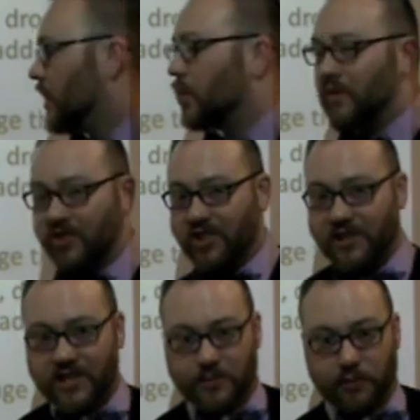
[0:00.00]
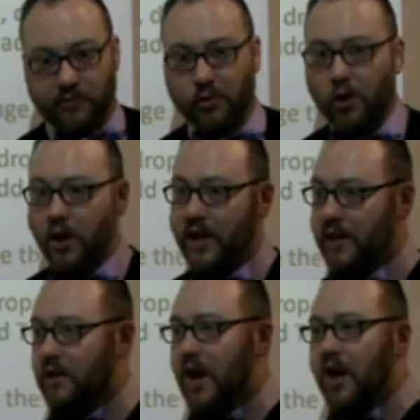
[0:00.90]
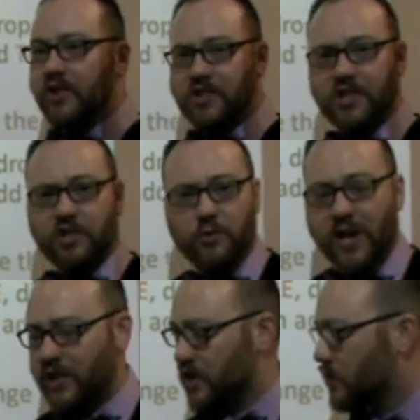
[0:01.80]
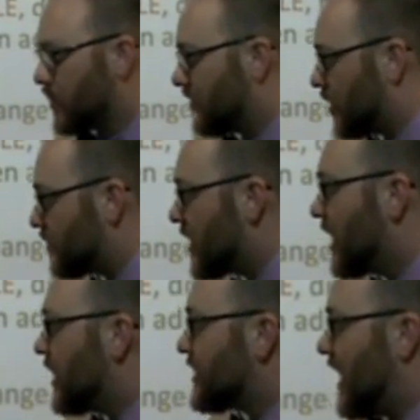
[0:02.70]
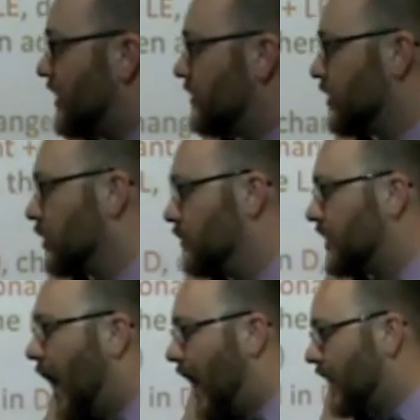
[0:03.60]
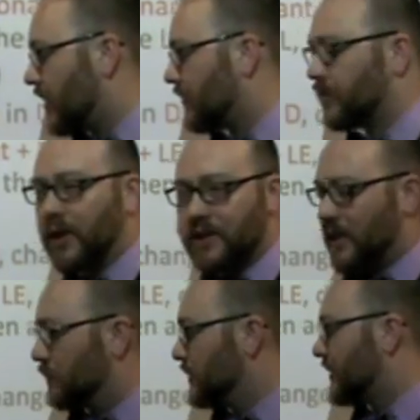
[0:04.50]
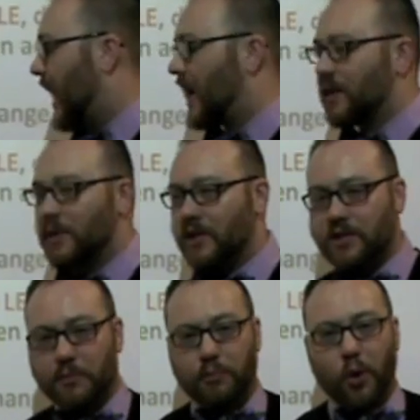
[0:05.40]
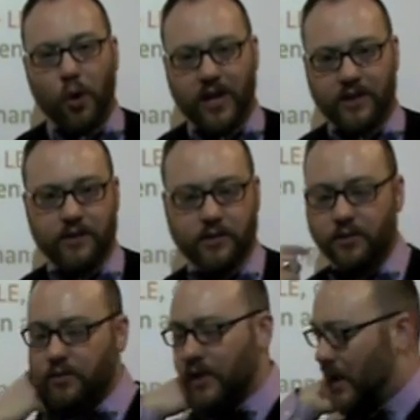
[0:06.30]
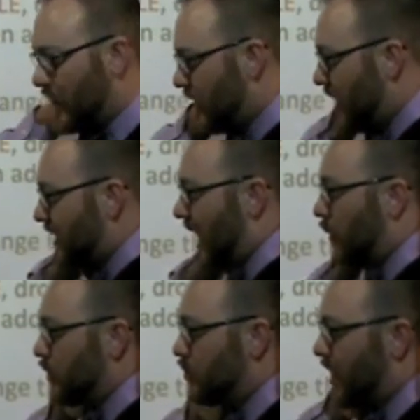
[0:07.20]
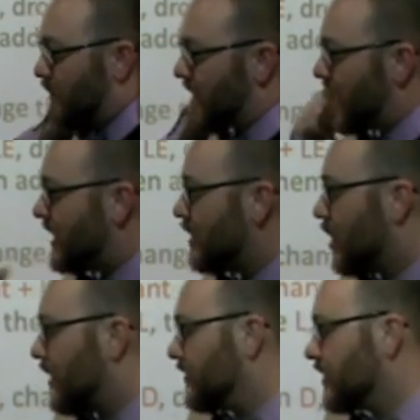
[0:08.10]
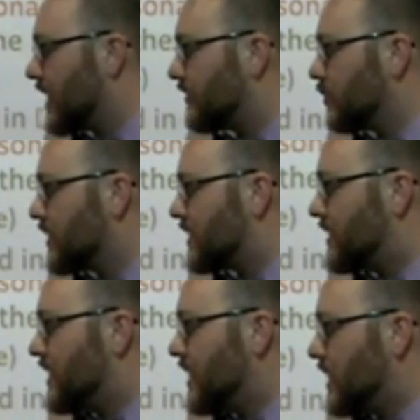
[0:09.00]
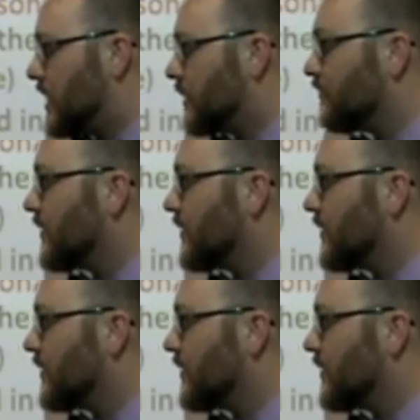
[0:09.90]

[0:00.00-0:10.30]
And we've seen this before in other situations with verbs. Take the verb deide, for example. Deide means to point. Okay? Now, when you drop that E off, you're left with a D.